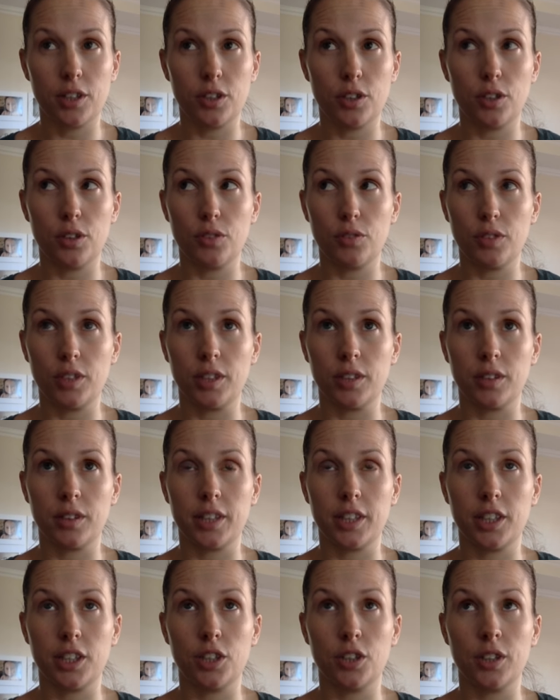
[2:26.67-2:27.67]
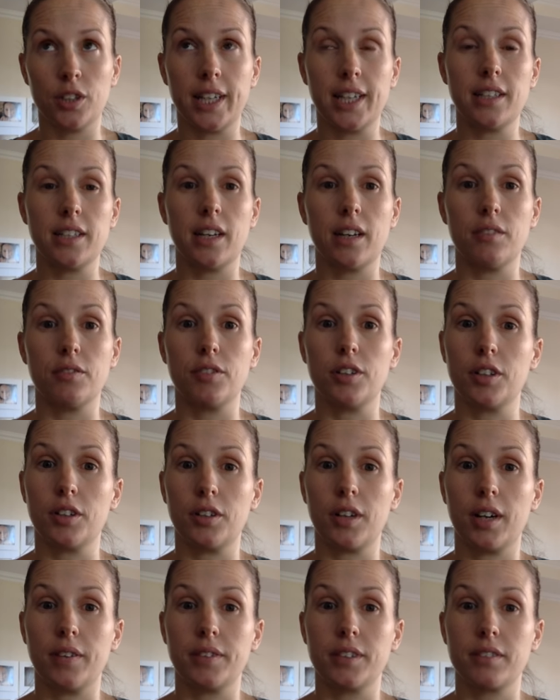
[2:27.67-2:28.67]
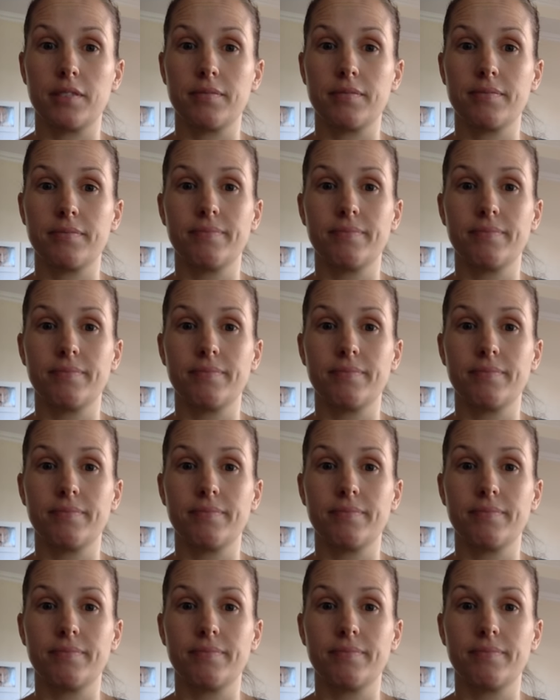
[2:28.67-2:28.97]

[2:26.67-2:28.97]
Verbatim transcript: you feel that you need to have photographs.